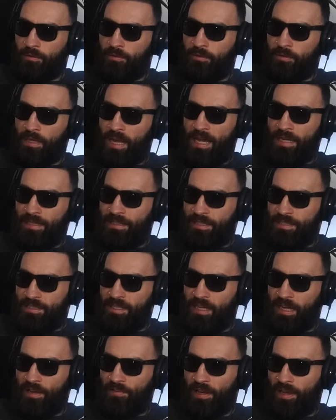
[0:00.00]

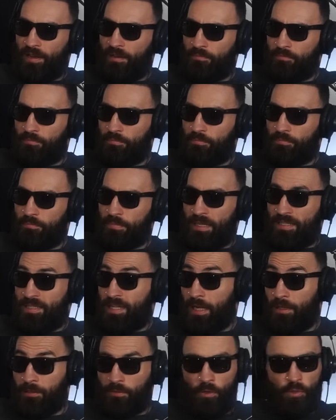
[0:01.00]
doesn't give it a
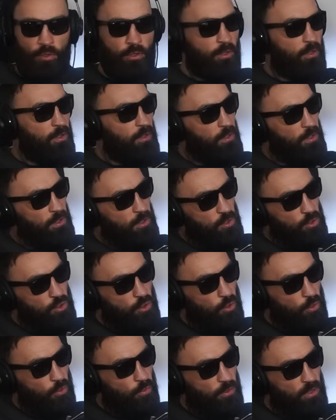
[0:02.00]
second look.
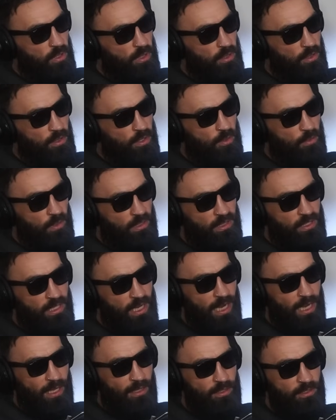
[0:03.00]
So they were
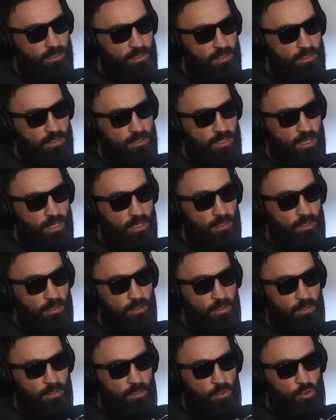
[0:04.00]
telling us that
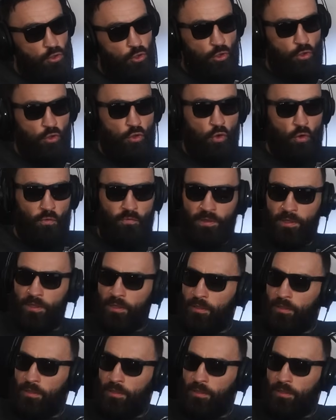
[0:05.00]
during COVID,